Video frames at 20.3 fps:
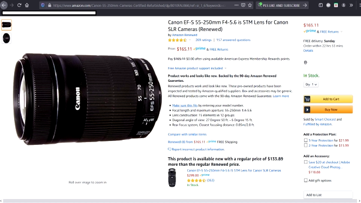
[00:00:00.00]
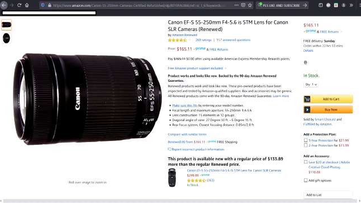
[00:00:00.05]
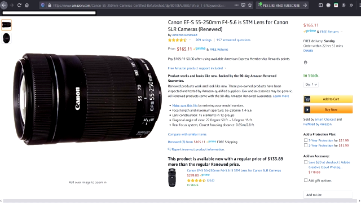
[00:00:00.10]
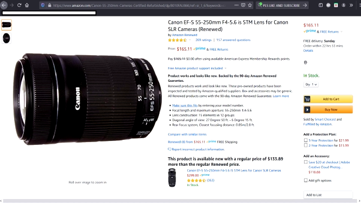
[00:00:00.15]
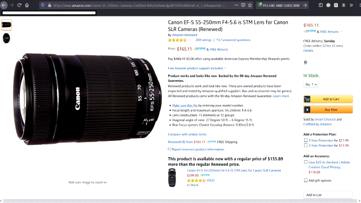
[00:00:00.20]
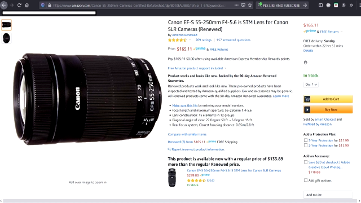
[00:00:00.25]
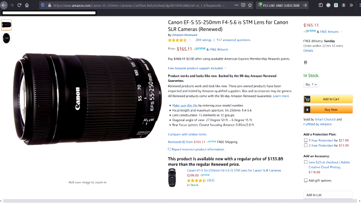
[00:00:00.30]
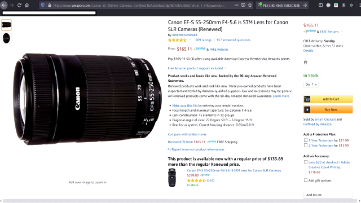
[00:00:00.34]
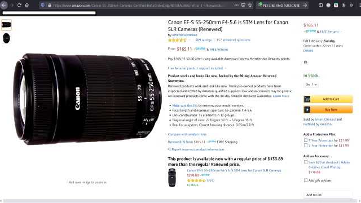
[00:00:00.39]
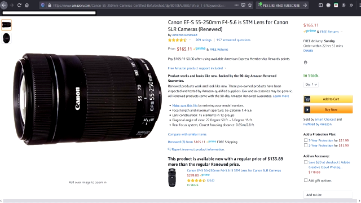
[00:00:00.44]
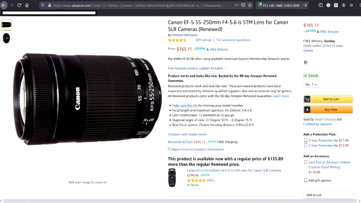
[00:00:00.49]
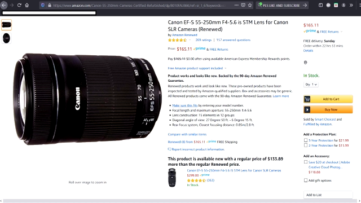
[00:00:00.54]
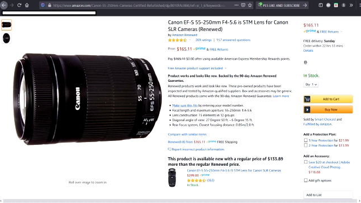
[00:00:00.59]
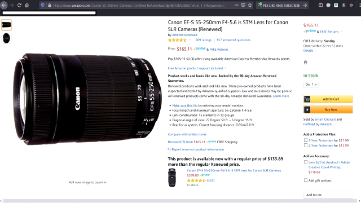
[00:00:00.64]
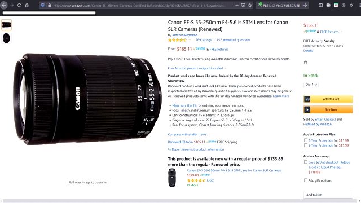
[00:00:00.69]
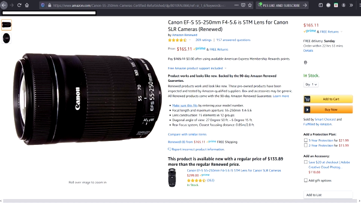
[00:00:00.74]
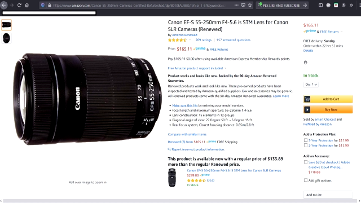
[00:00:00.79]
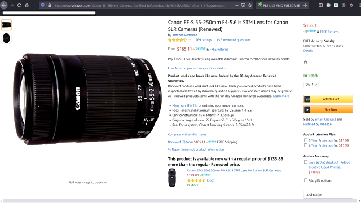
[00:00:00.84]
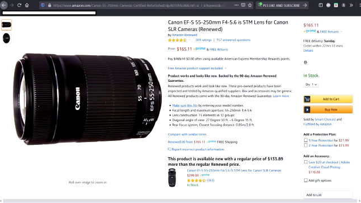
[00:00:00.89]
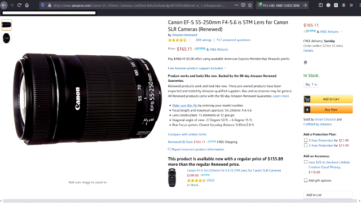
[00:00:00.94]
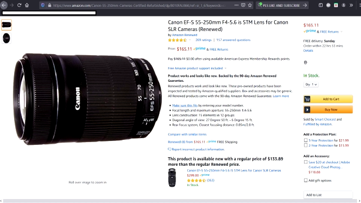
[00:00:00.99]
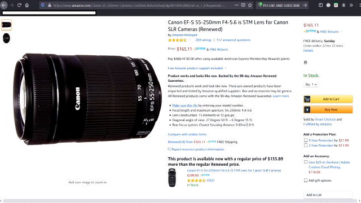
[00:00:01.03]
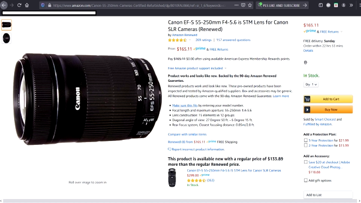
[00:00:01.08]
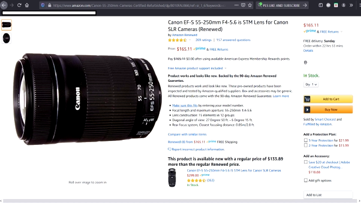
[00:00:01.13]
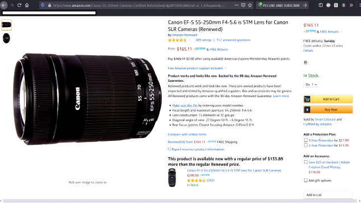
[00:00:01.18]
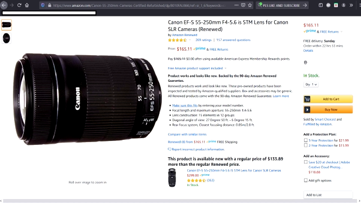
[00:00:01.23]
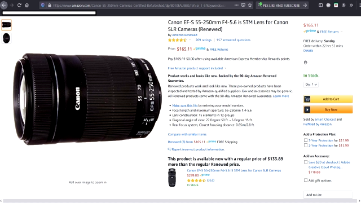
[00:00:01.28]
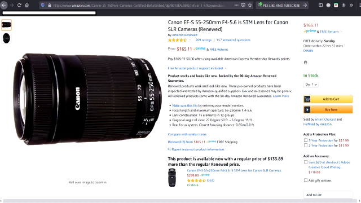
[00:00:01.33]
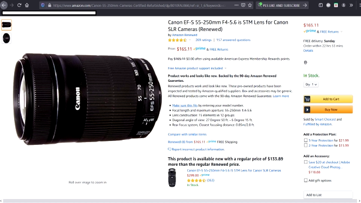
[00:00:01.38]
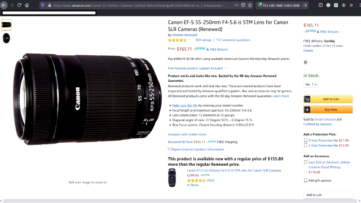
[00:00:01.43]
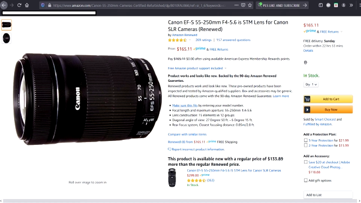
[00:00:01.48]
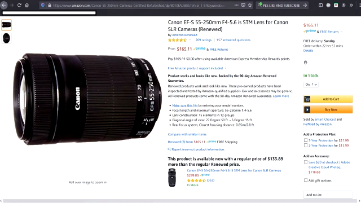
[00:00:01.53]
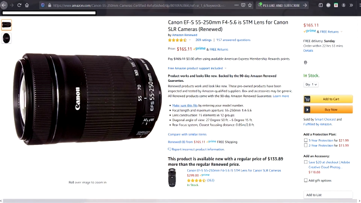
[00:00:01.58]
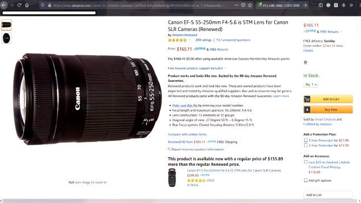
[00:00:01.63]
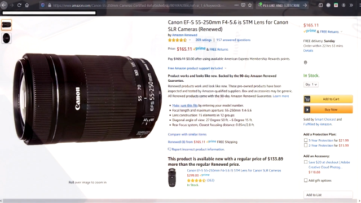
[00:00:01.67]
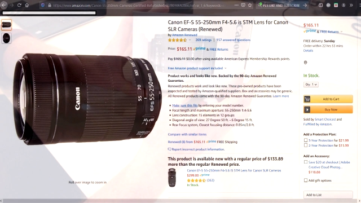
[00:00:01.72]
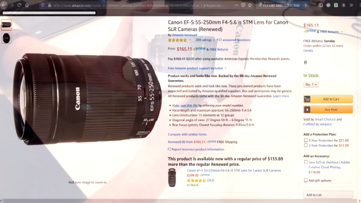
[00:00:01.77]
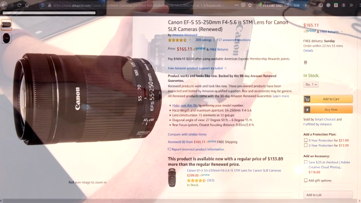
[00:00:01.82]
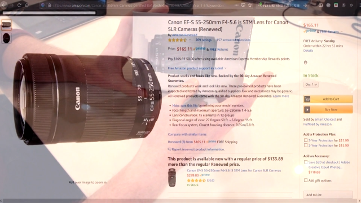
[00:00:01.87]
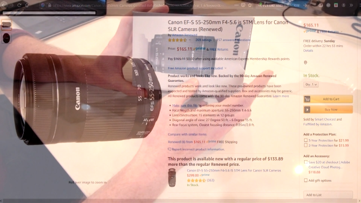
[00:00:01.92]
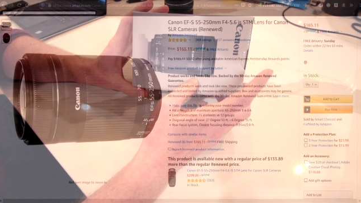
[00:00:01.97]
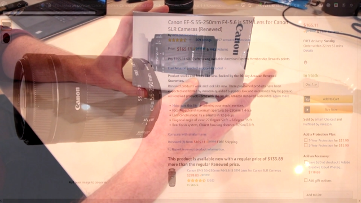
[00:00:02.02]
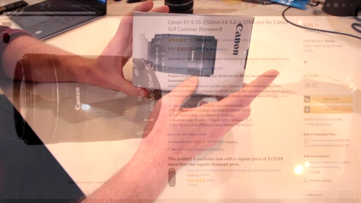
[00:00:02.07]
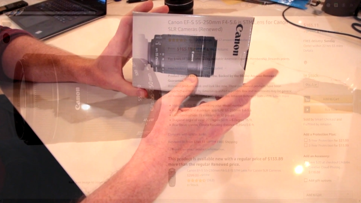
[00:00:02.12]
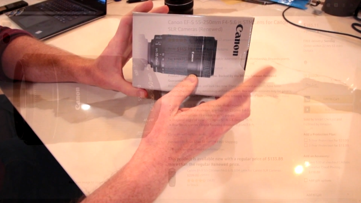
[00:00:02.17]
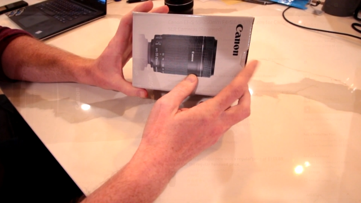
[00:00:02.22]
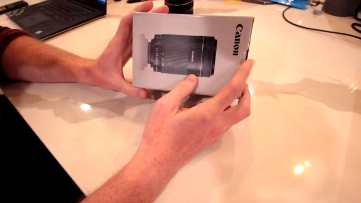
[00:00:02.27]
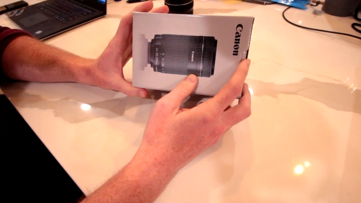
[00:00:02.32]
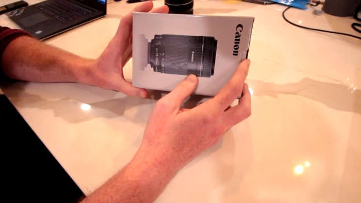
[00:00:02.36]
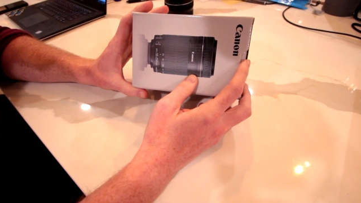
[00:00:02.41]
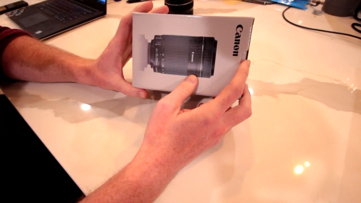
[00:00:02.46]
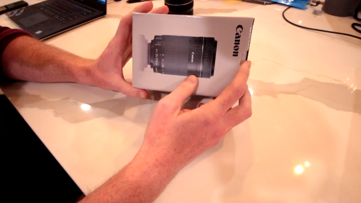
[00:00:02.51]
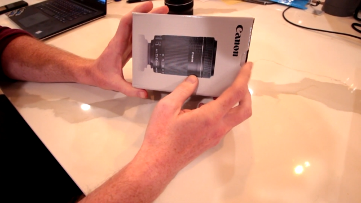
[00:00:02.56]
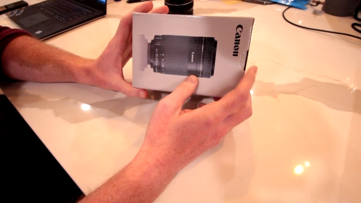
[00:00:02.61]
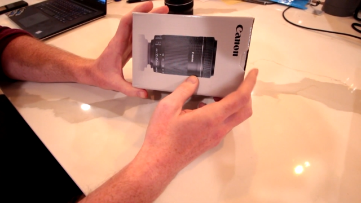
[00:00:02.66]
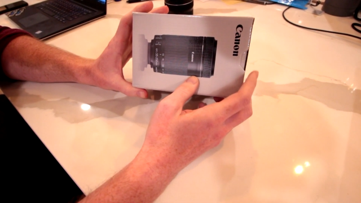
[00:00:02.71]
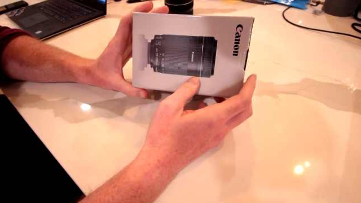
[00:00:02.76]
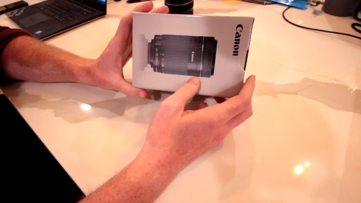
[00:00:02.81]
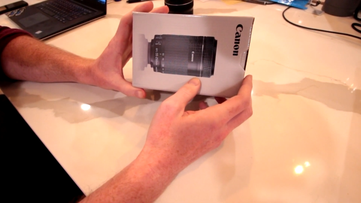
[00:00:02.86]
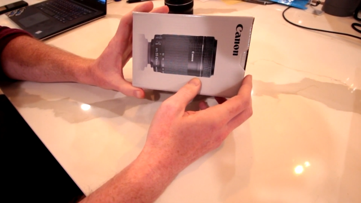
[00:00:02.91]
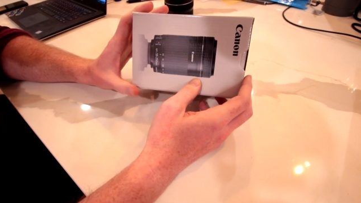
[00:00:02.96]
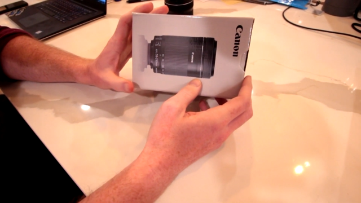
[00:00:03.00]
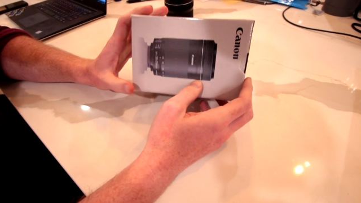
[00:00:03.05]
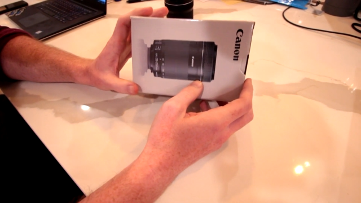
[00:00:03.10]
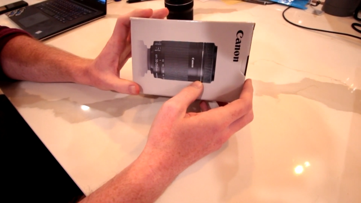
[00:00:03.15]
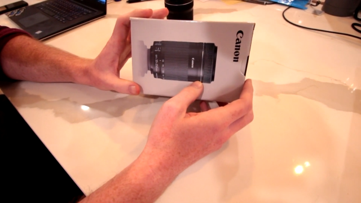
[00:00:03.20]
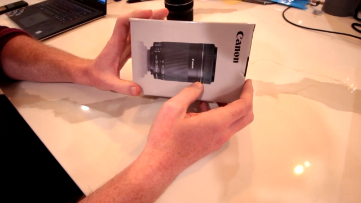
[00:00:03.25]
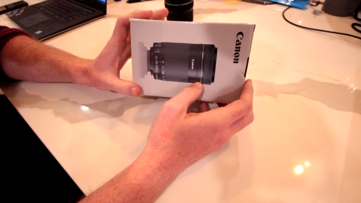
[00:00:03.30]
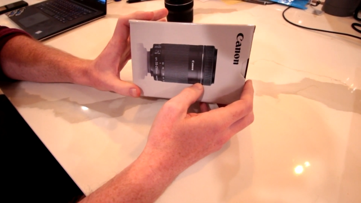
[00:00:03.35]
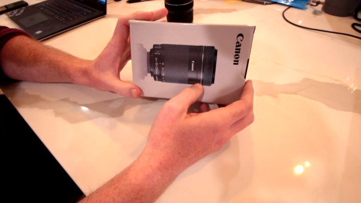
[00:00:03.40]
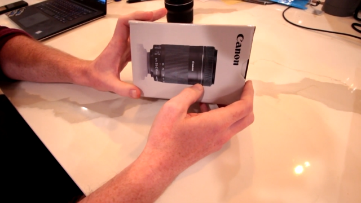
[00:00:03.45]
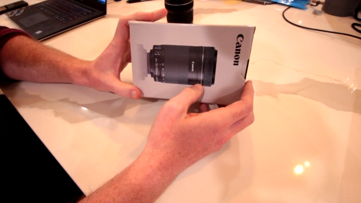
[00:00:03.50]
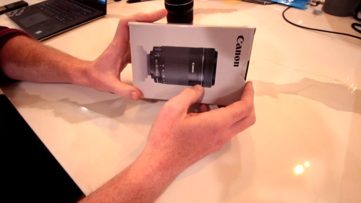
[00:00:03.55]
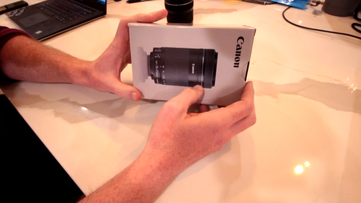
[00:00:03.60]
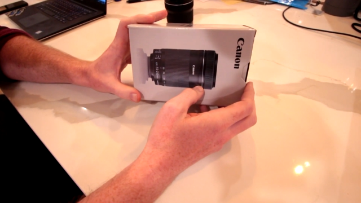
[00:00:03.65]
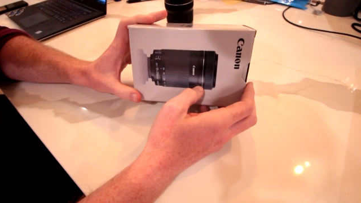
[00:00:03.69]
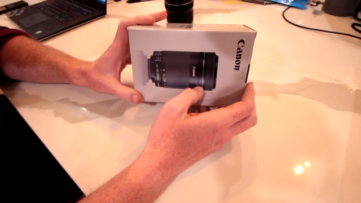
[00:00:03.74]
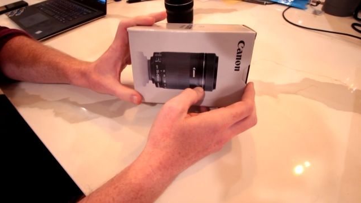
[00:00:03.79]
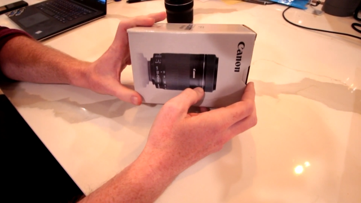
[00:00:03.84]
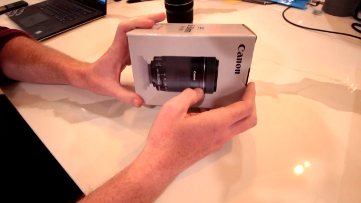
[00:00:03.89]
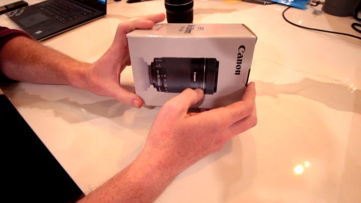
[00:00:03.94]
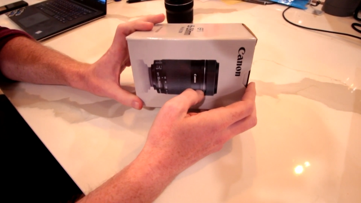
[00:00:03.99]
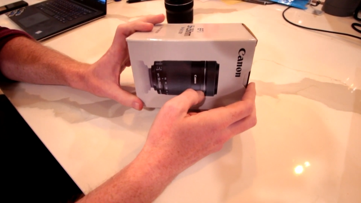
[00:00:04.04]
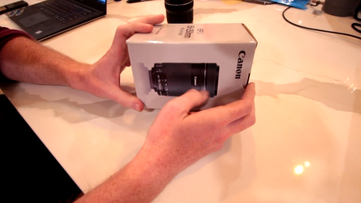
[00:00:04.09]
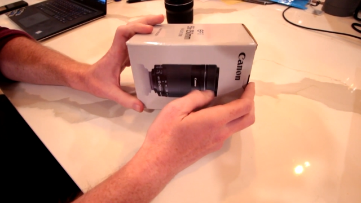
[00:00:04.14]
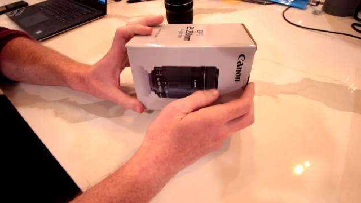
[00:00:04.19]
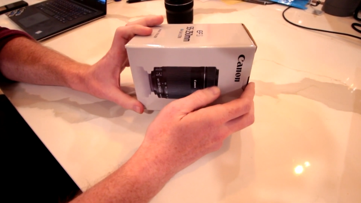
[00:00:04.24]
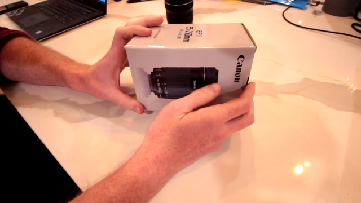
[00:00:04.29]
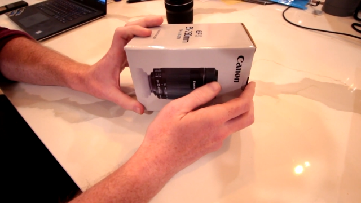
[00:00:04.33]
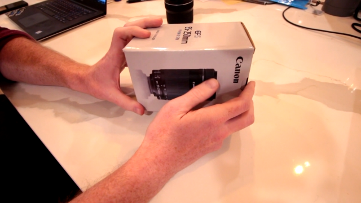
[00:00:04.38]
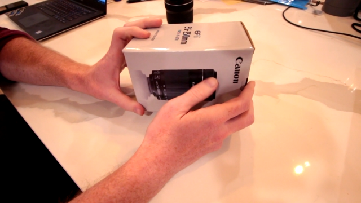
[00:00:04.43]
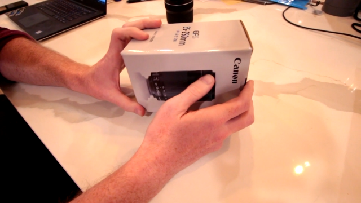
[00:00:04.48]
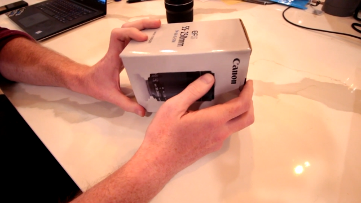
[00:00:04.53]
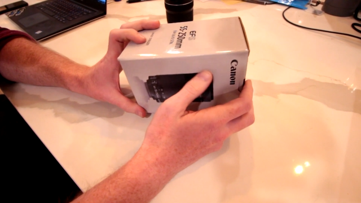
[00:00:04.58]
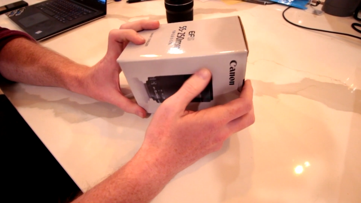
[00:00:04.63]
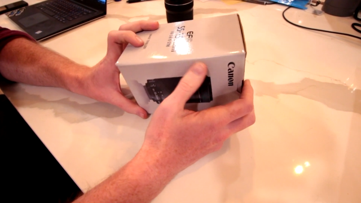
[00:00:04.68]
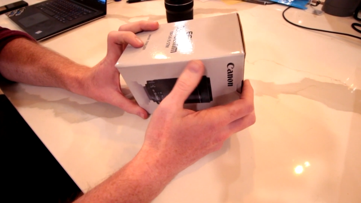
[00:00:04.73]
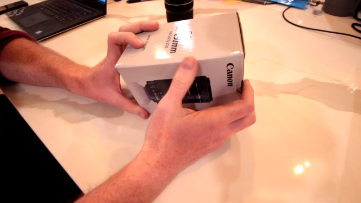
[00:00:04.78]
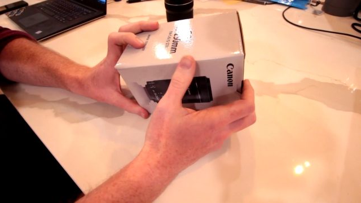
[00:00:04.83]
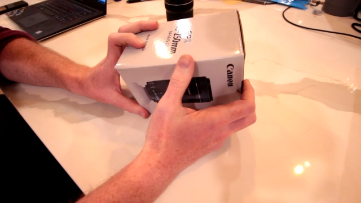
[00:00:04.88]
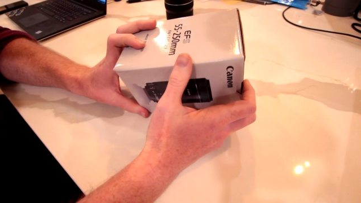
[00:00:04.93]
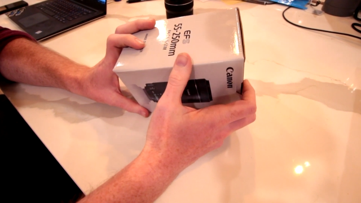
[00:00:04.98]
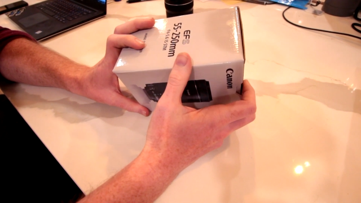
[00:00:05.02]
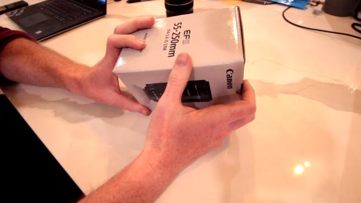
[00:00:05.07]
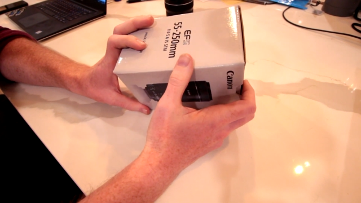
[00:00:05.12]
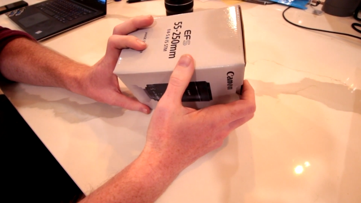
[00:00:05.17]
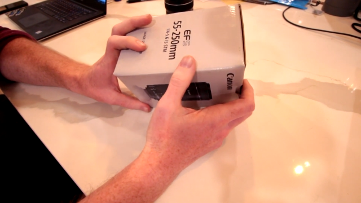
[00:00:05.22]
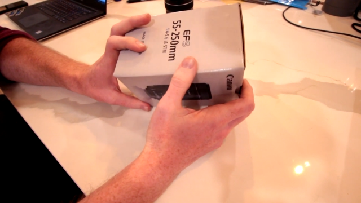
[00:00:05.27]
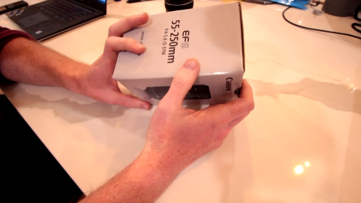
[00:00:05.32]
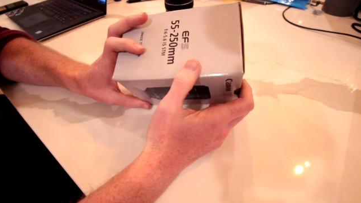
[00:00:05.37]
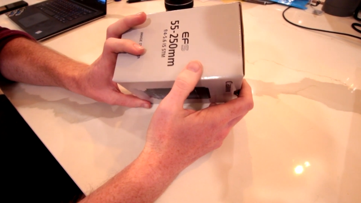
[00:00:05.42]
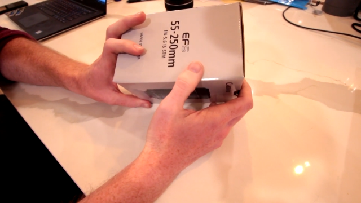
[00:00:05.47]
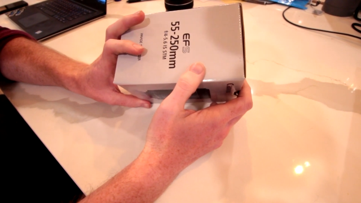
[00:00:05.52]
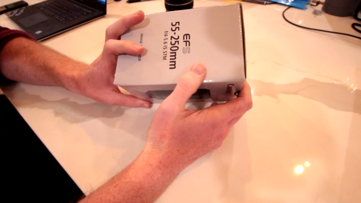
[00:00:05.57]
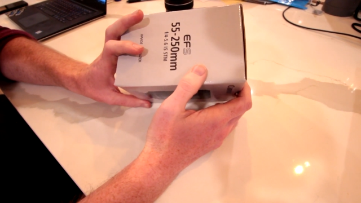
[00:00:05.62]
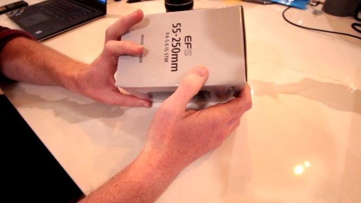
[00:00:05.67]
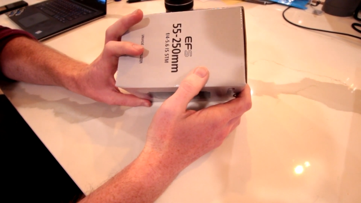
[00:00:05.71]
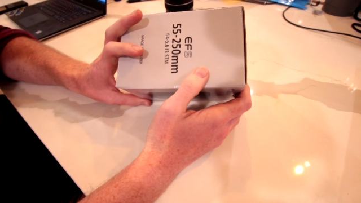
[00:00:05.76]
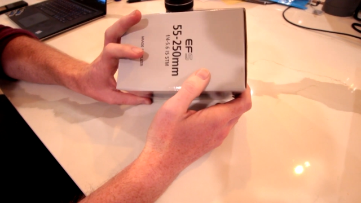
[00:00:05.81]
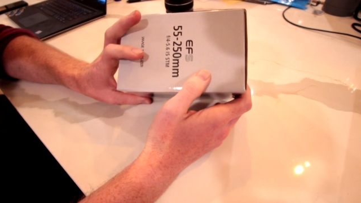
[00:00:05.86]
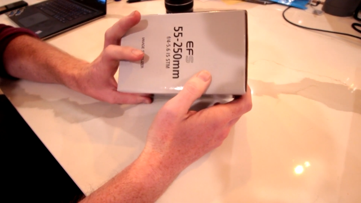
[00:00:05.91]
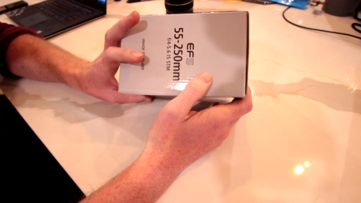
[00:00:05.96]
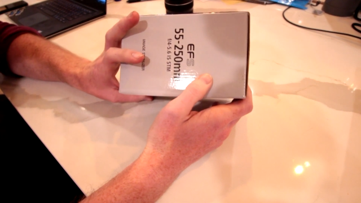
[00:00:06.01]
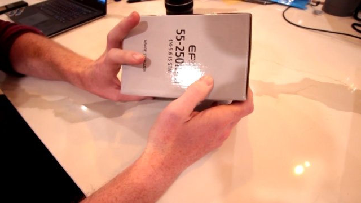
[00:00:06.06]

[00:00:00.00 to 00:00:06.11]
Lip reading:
[unreadable: no face in view]